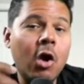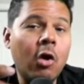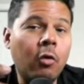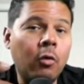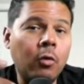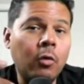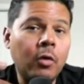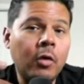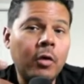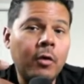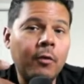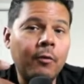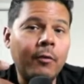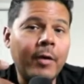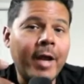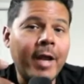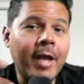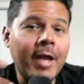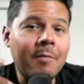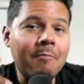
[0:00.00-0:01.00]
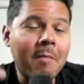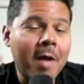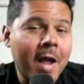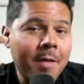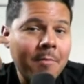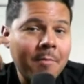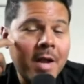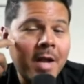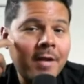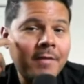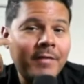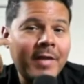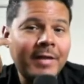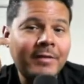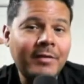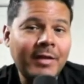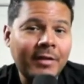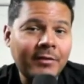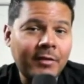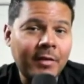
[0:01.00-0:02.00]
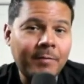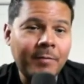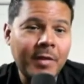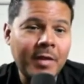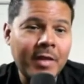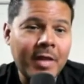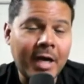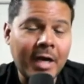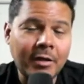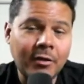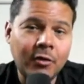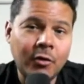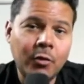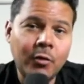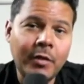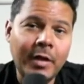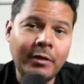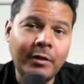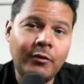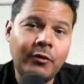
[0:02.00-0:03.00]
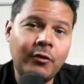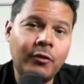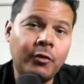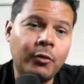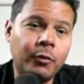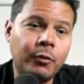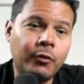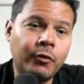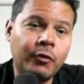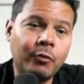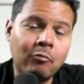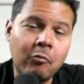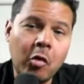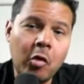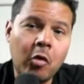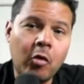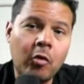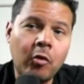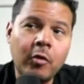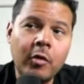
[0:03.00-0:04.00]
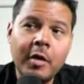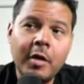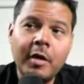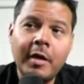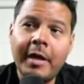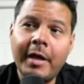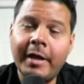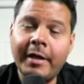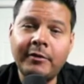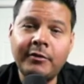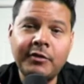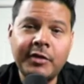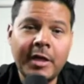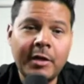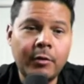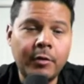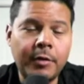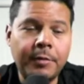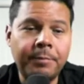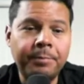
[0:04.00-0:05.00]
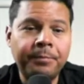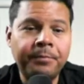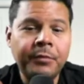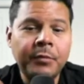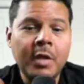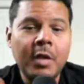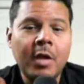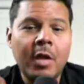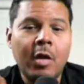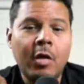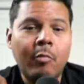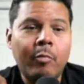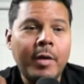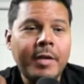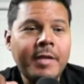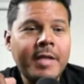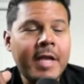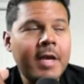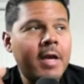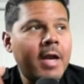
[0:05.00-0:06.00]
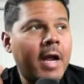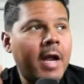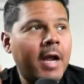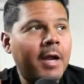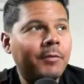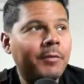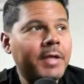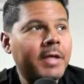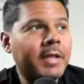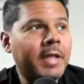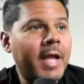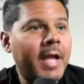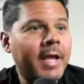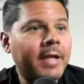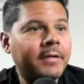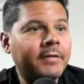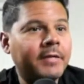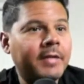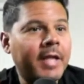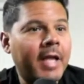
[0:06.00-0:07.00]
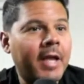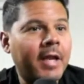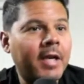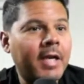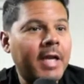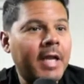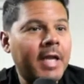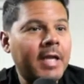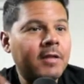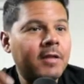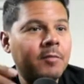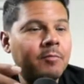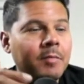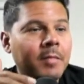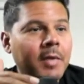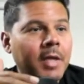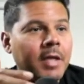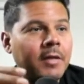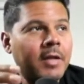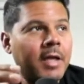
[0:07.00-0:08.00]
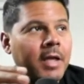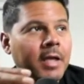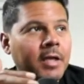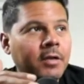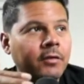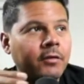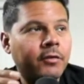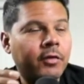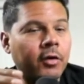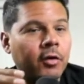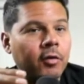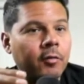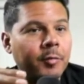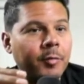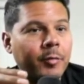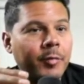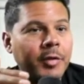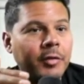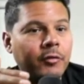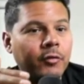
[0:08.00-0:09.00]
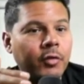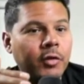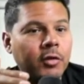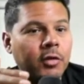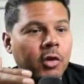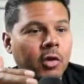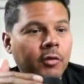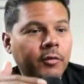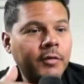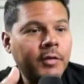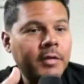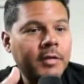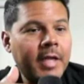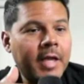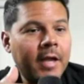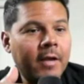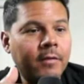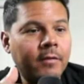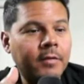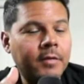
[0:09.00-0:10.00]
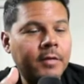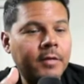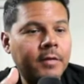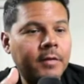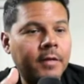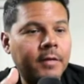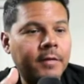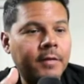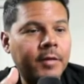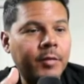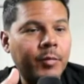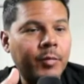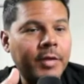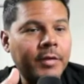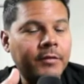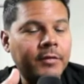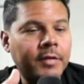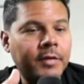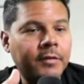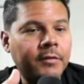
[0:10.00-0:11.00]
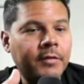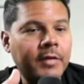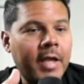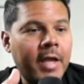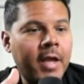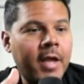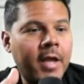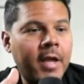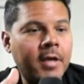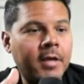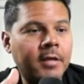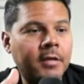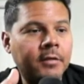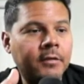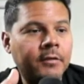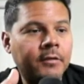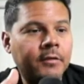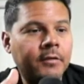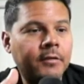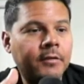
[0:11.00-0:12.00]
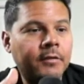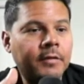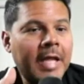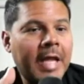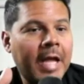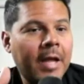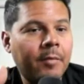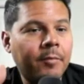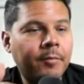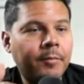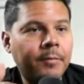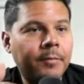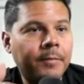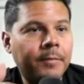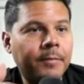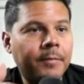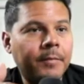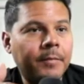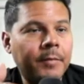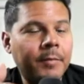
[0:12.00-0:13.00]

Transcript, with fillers: no. Right in my mind, that's not something that I do. That's too small etc. But then I realized that in the in the interim between closing down the, the business and stop